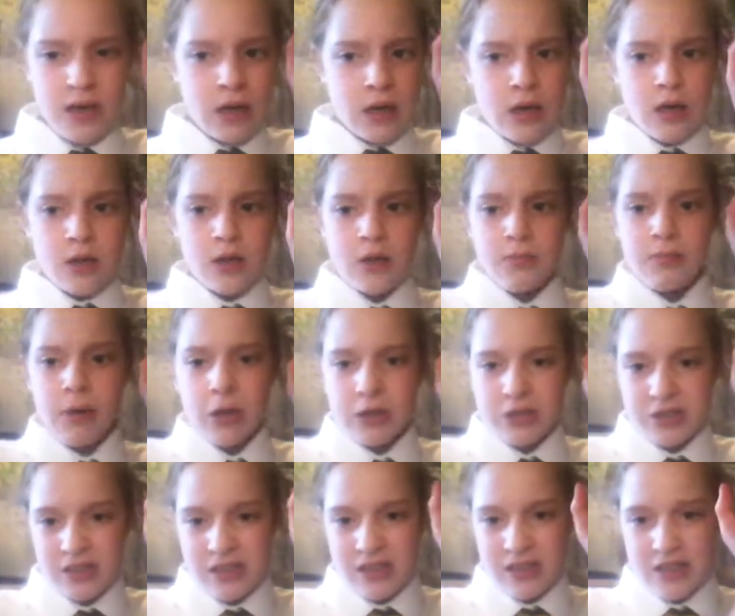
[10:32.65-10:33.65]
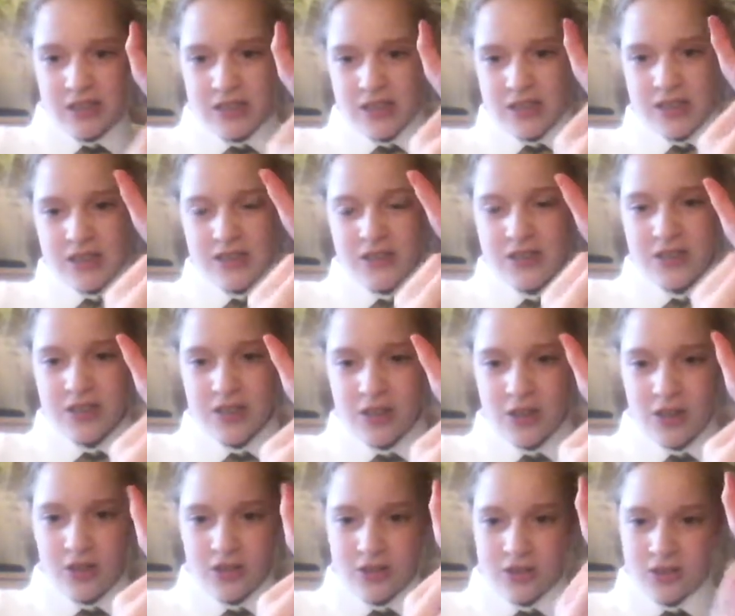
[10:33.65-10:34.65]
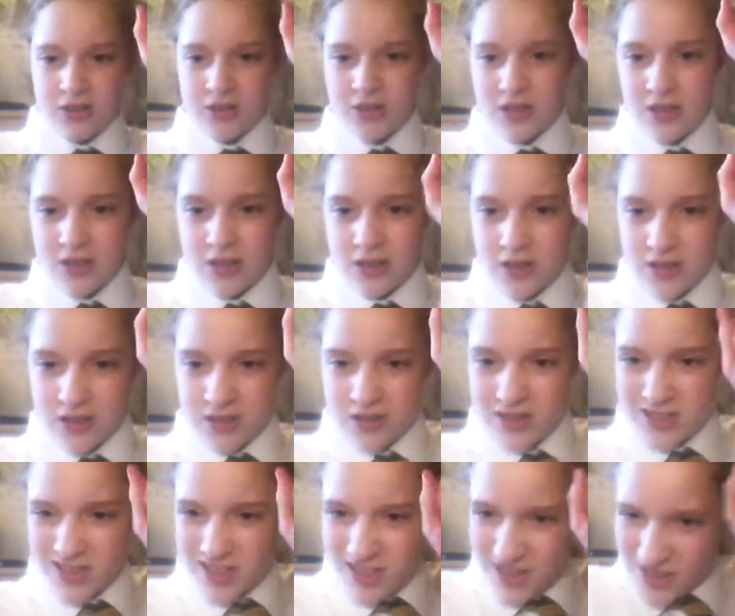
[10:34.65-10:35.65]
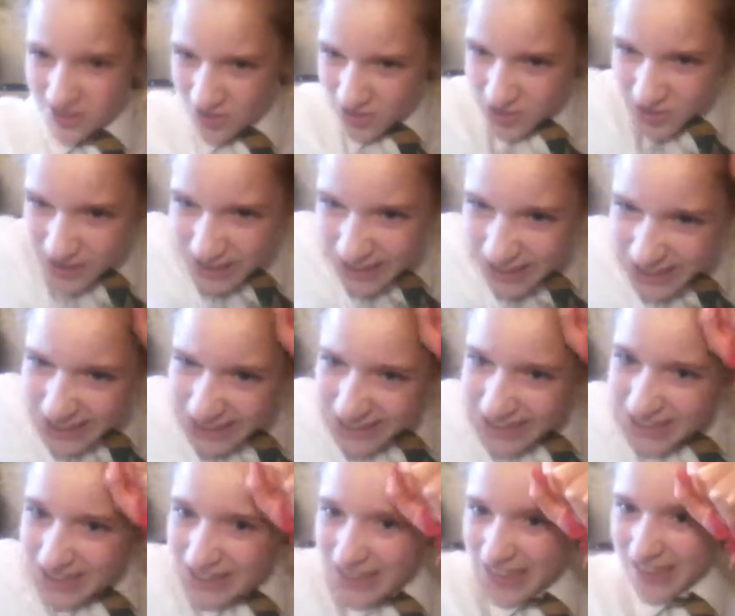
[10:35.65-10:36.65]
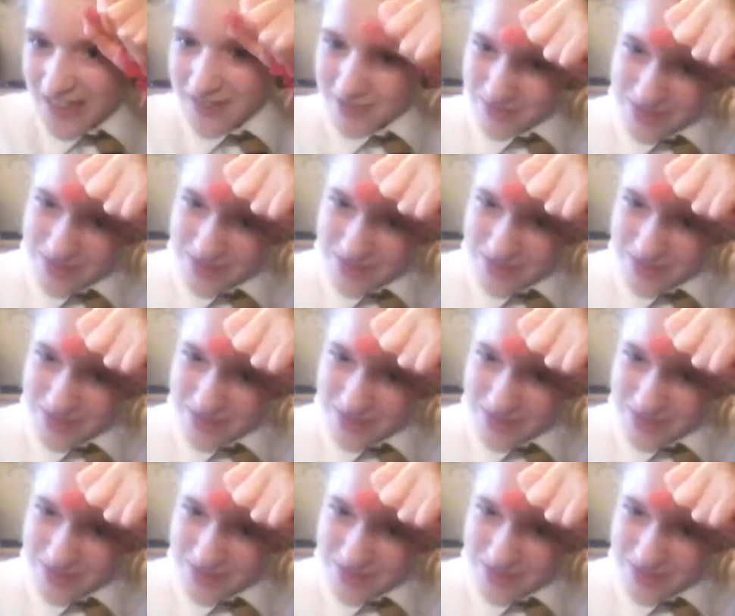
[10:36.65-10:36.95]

The monster then started to squeeze down with